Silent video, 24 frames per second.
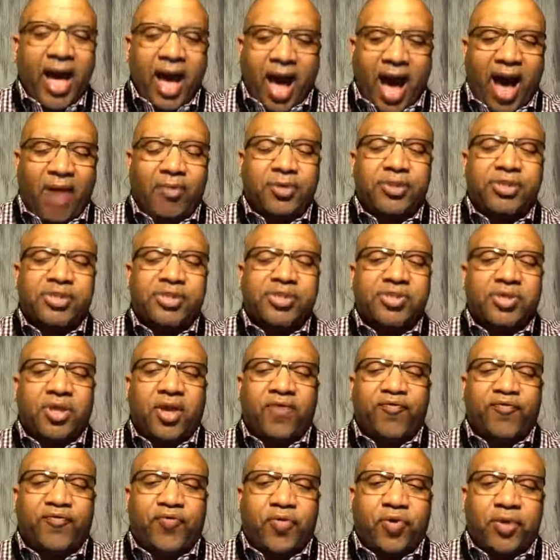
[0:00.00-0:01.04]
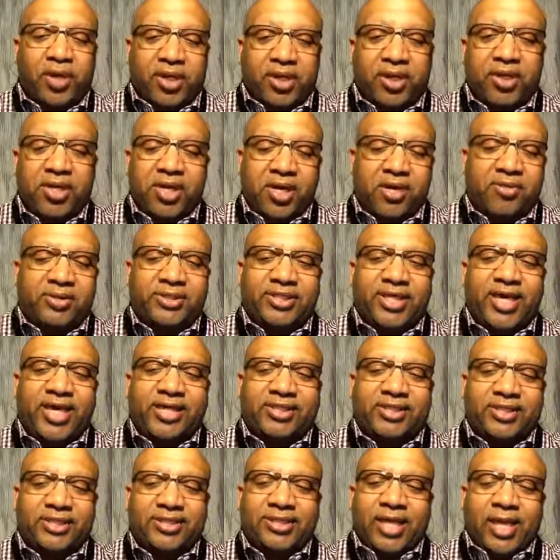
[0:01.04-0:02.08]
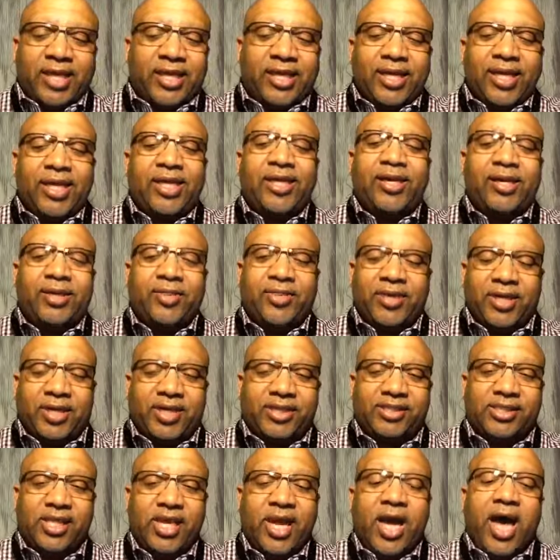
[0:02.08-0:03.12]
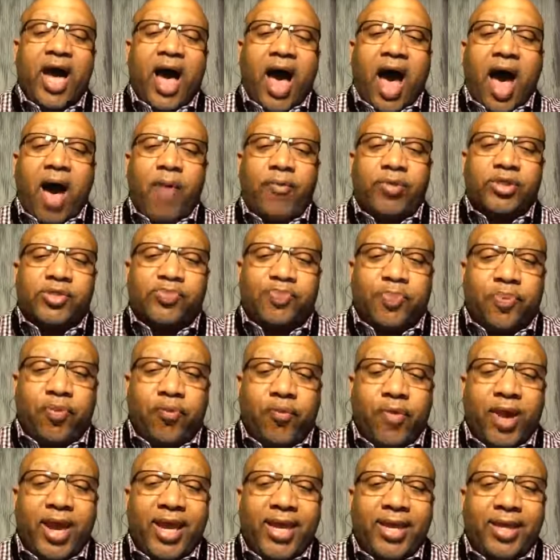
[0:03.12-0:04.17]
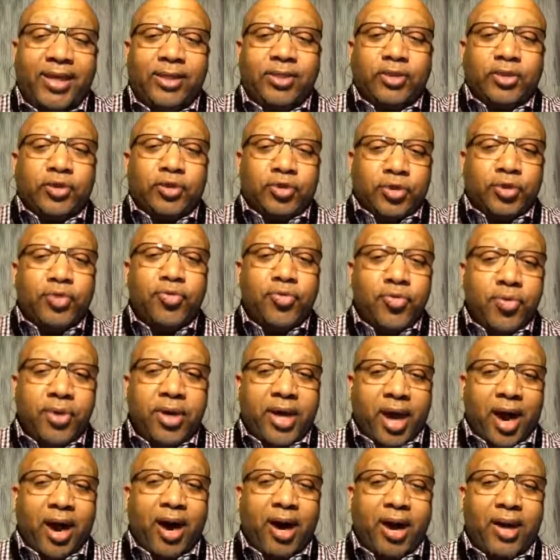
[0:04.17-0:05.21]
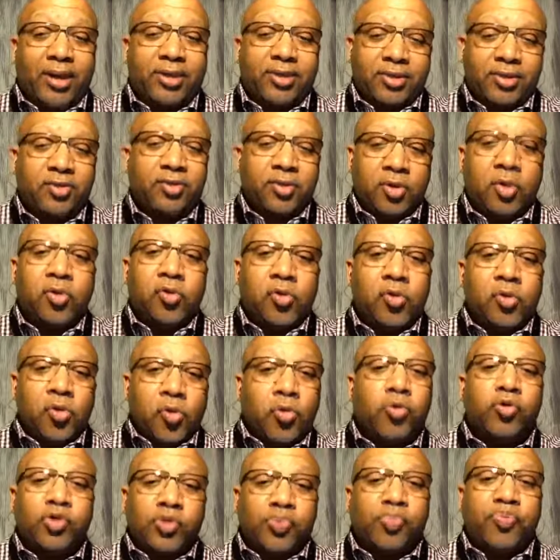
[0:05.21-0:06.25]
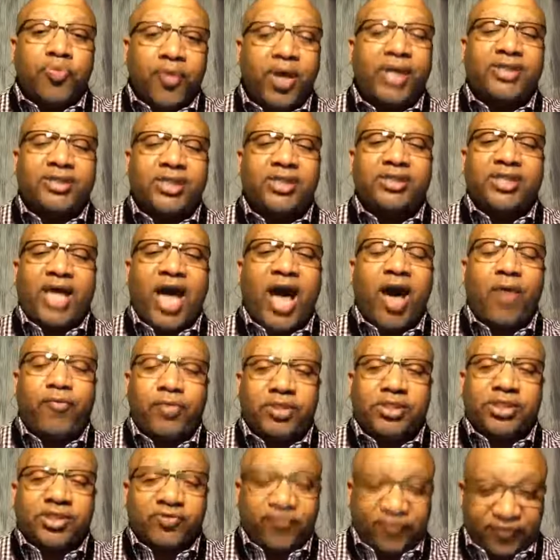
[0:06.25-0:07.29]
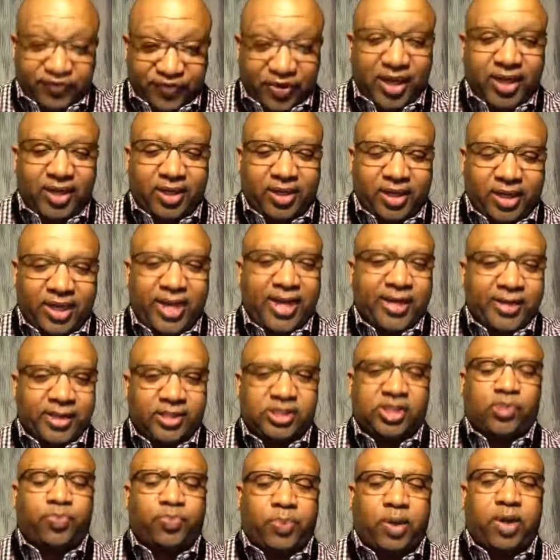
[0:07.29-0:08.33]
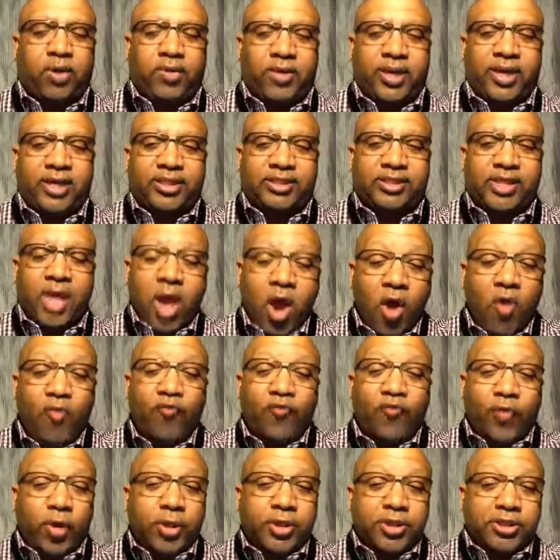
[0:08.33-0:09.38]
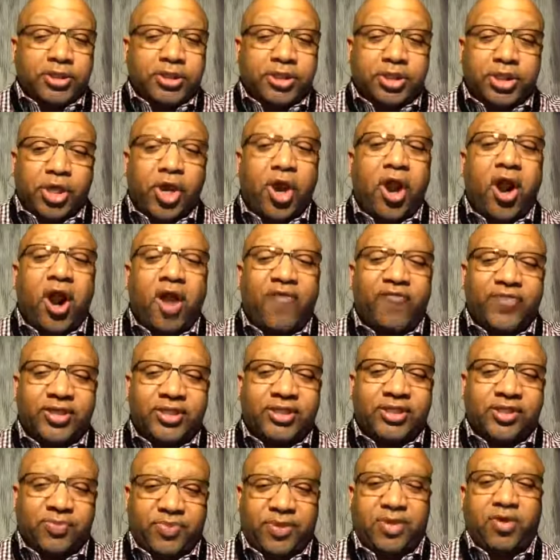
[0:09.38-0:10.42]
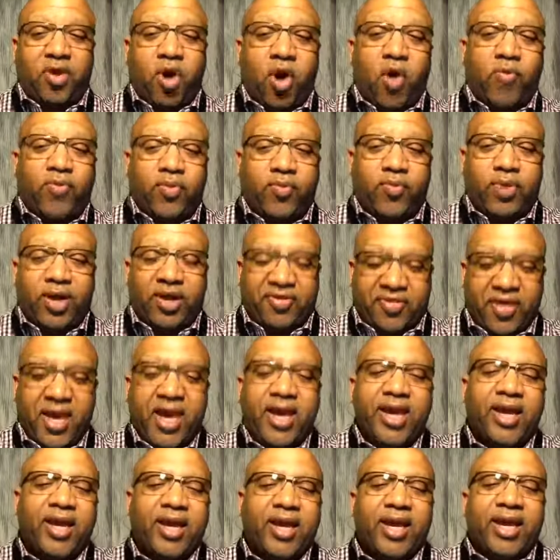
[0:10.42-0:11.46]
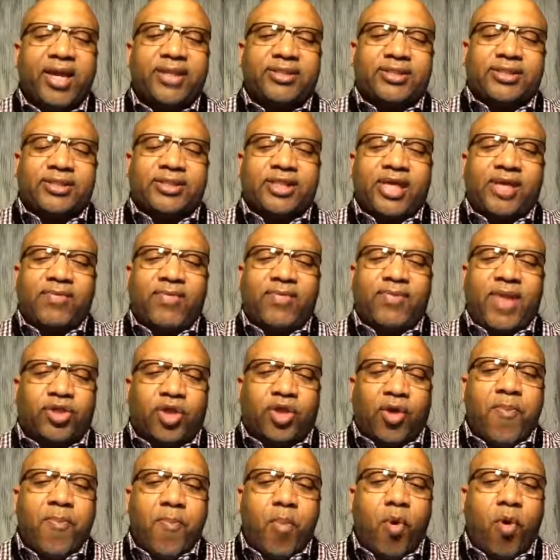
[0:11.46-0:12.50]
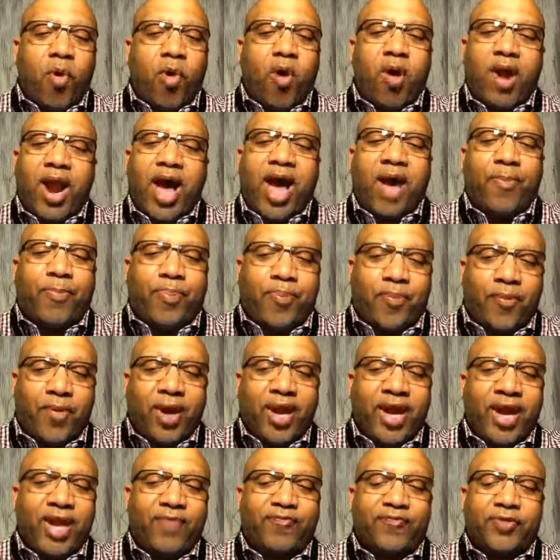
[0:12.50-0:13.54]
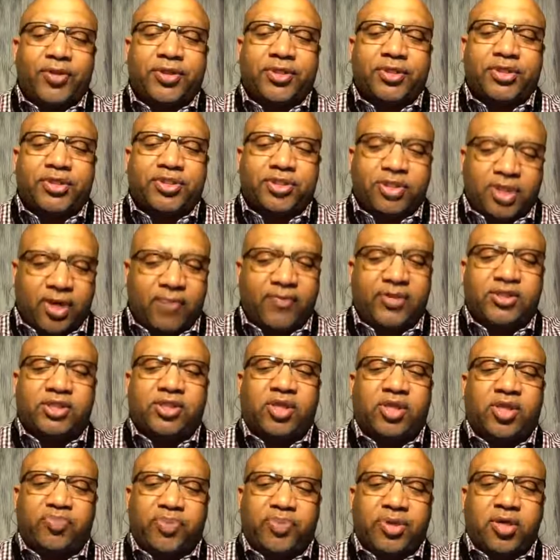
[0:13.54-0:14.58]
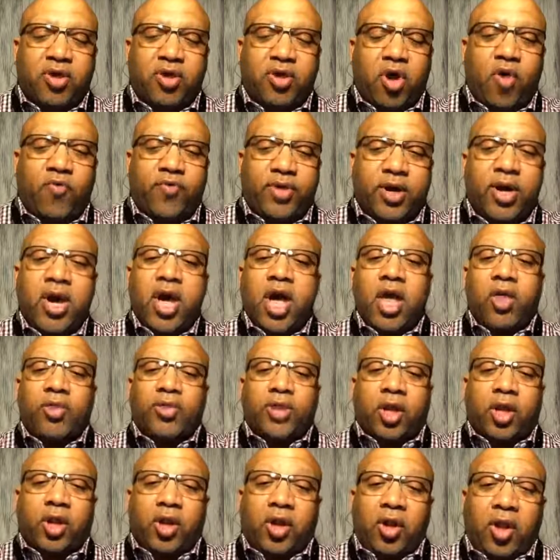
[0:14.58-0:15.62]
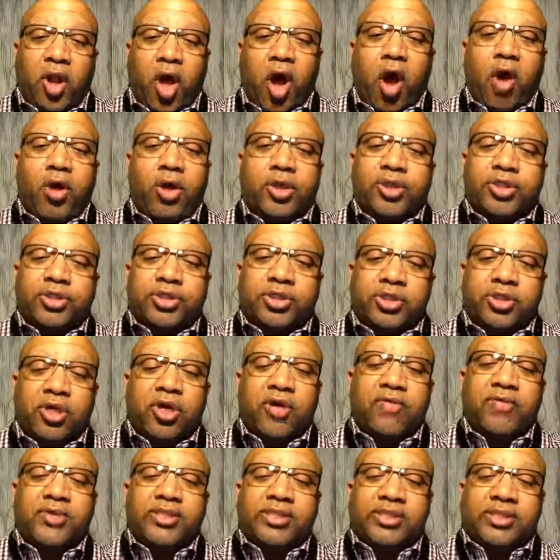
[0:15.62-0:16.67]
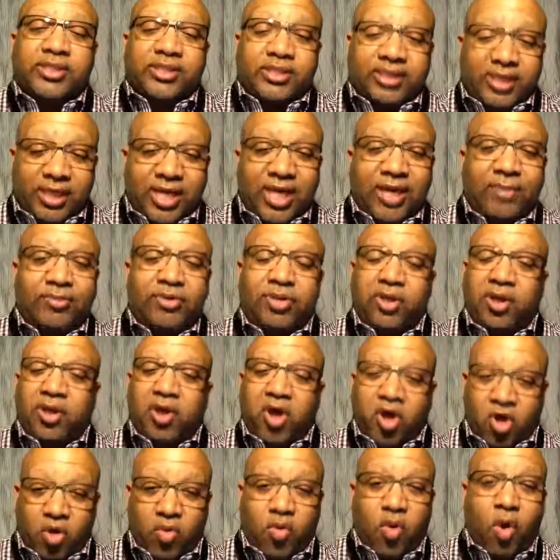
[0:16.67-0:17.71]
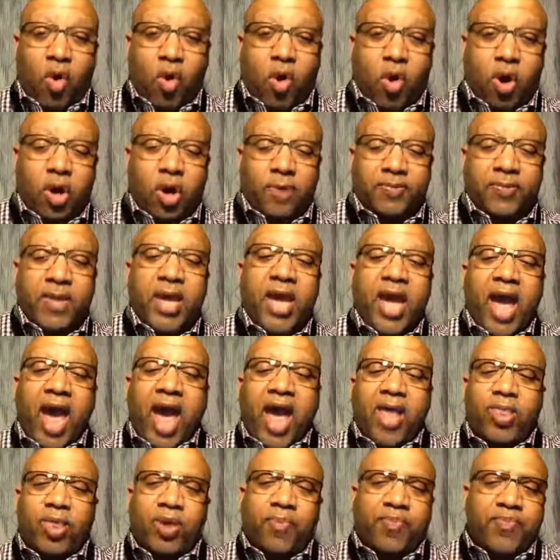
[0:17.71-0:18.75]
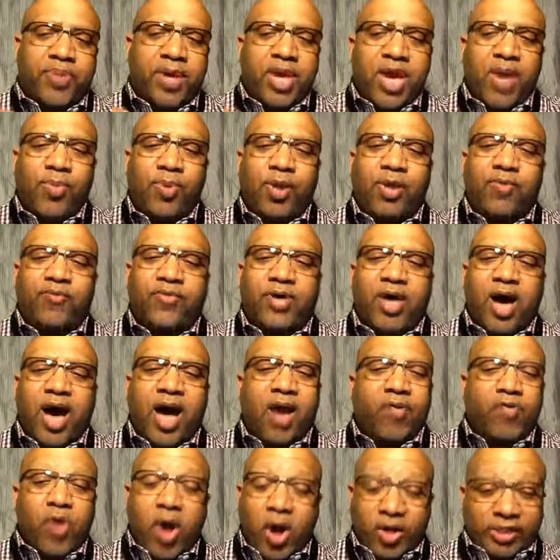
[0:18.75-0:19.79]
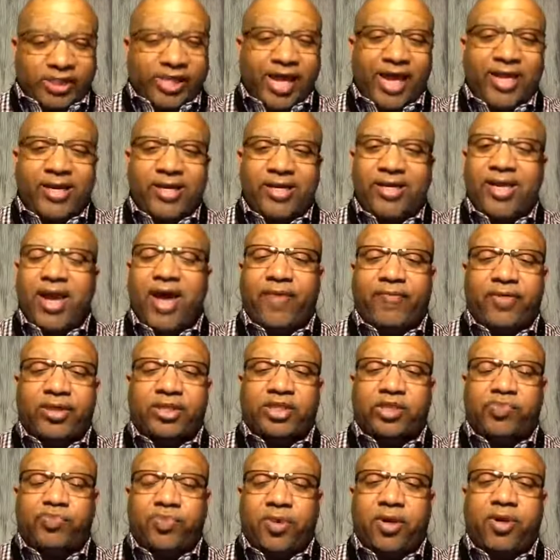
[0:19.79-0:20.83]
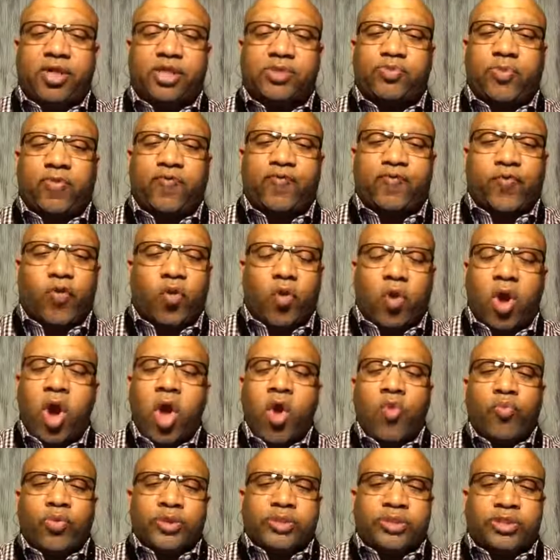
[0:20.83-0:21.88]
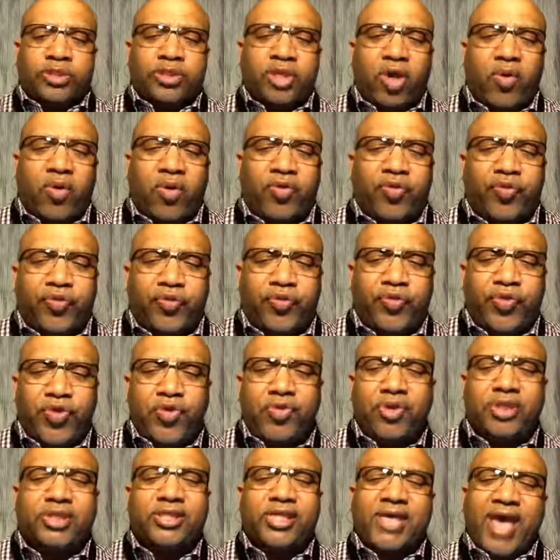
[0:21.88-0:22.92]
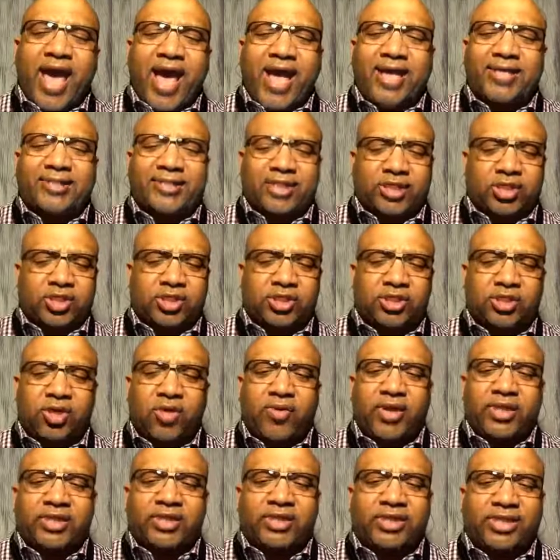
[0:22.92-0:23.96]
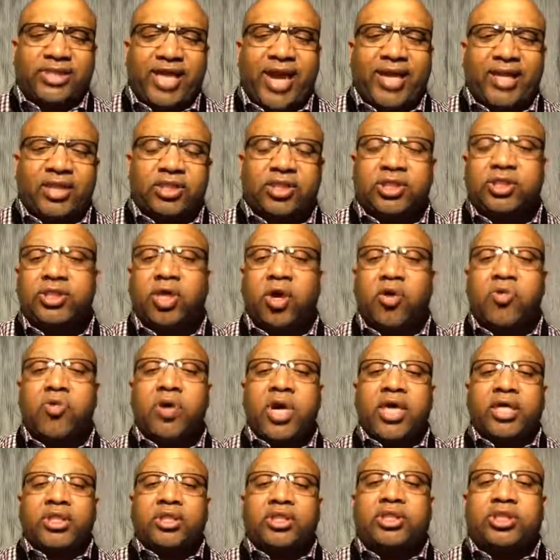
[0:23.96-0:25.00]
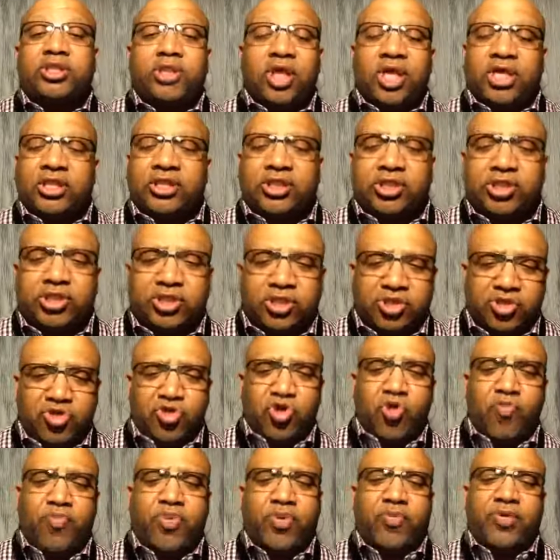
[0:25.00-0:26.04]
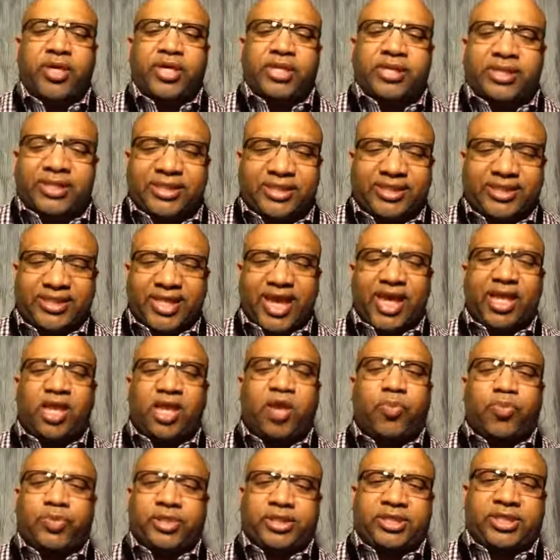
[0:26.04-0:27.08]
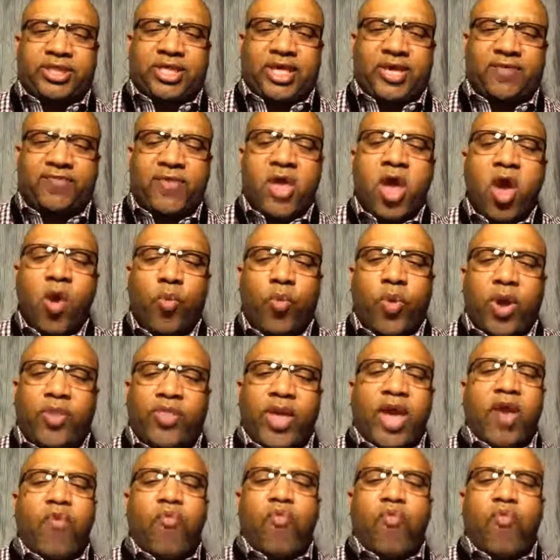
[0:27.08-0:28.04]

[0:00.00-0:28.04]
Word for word: I was looking for the nearest exits. And hear this I was praying to God, whose presence I was feeling and experienced, for the service to be over with. It seemed like the more I prayed for the service to be over, the longer the service seemed to go on. And the people of God, which I never experienced before, was so enthusiastic, so excited, so exuberant and celebrative, where they